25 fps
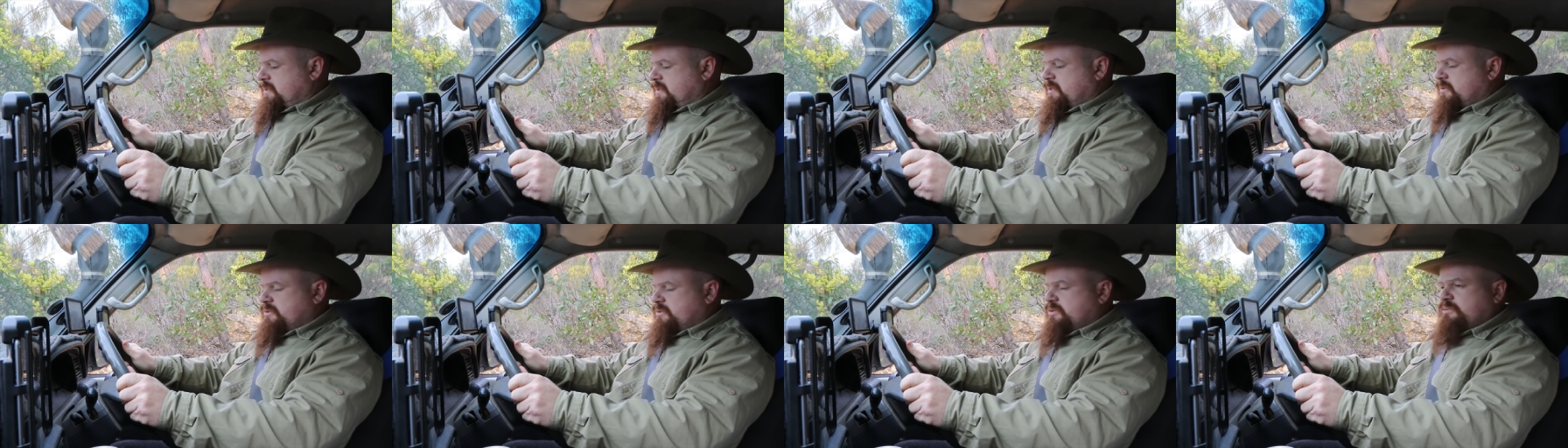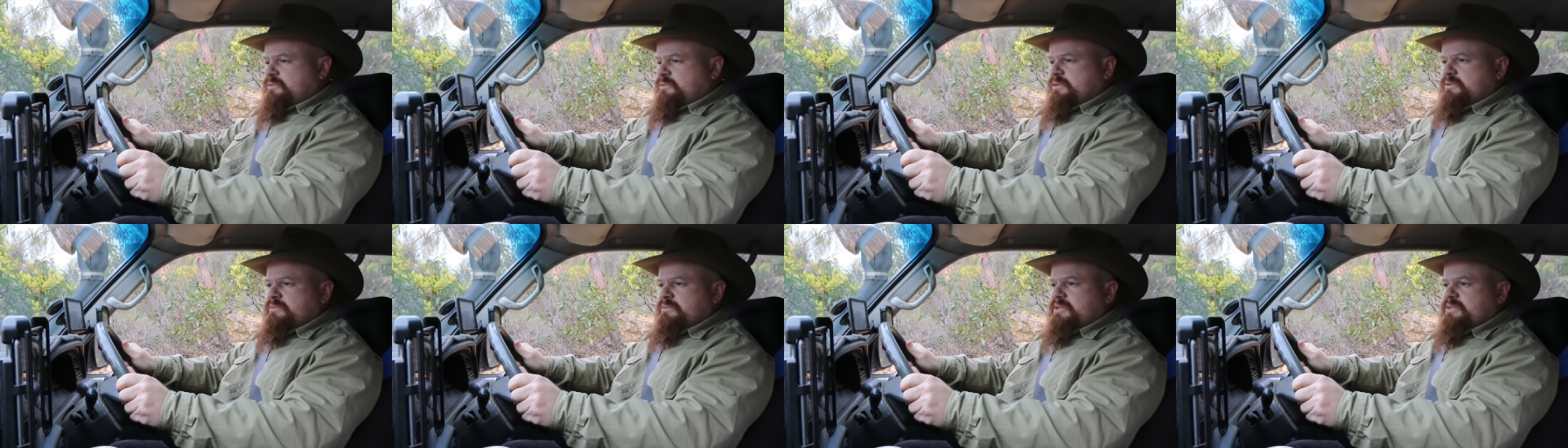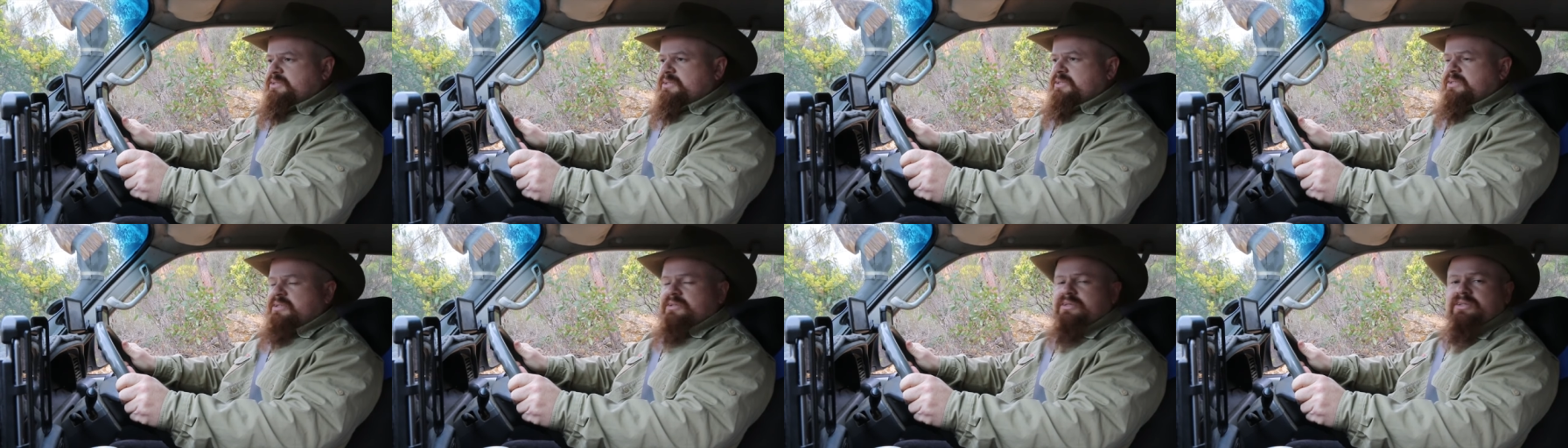until we're
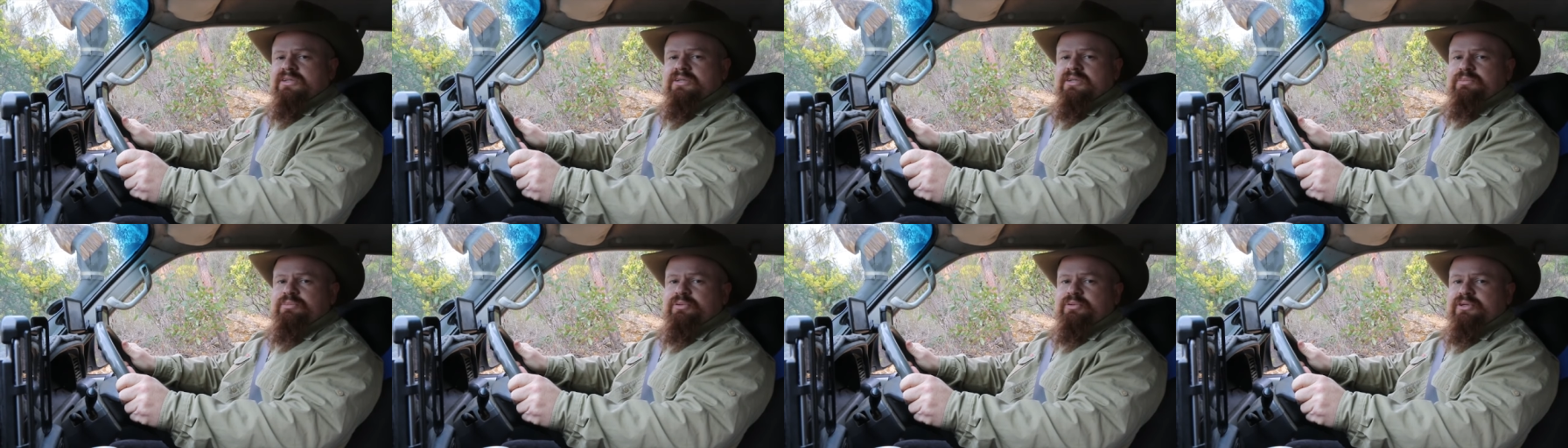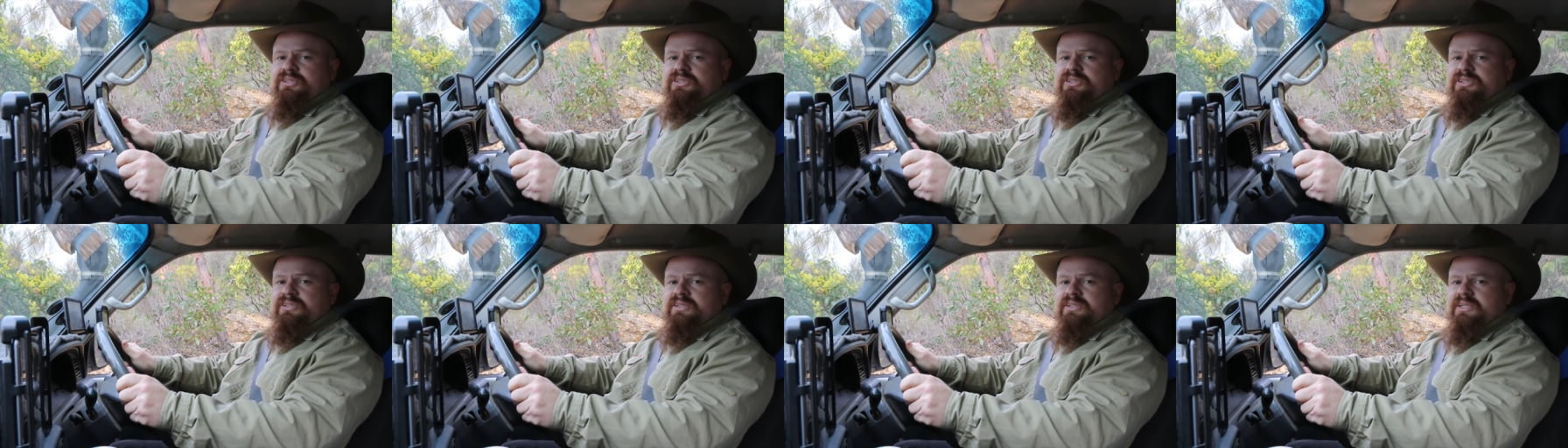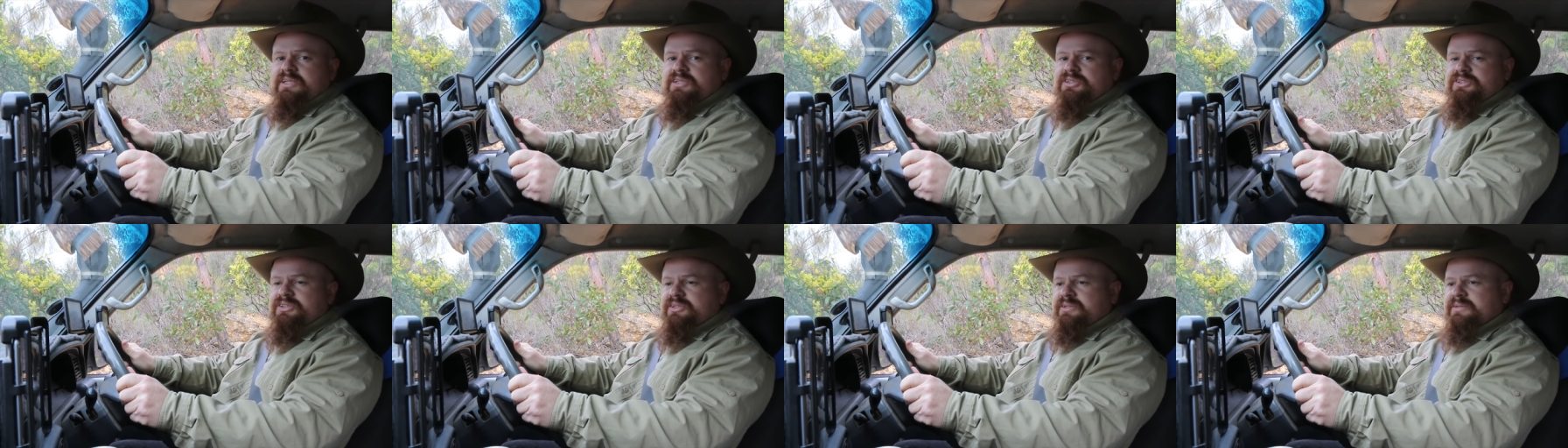resting on the compression of the
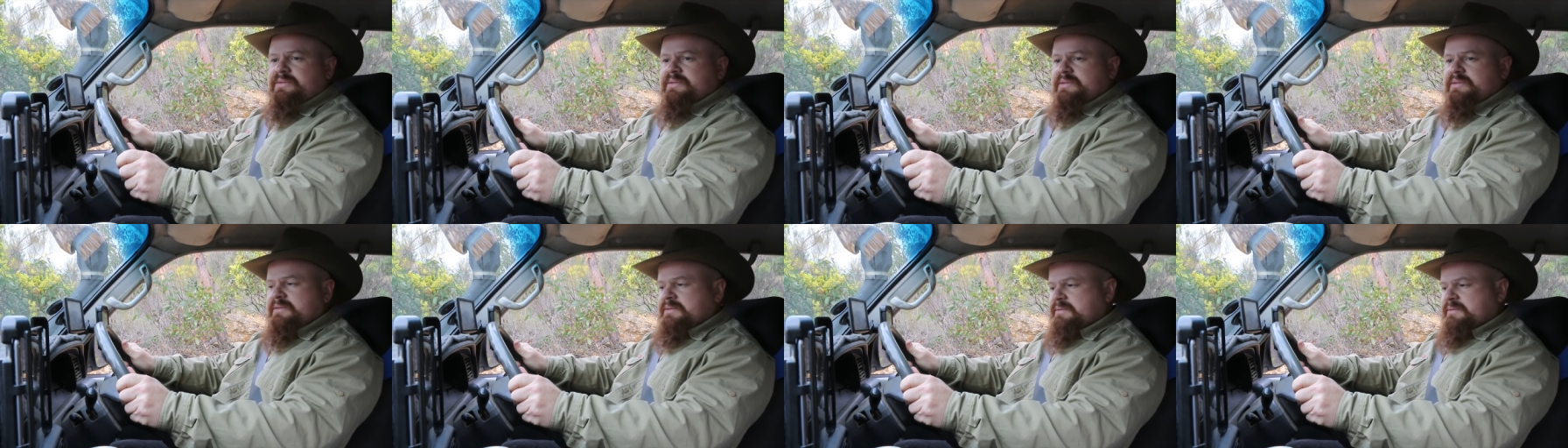engine.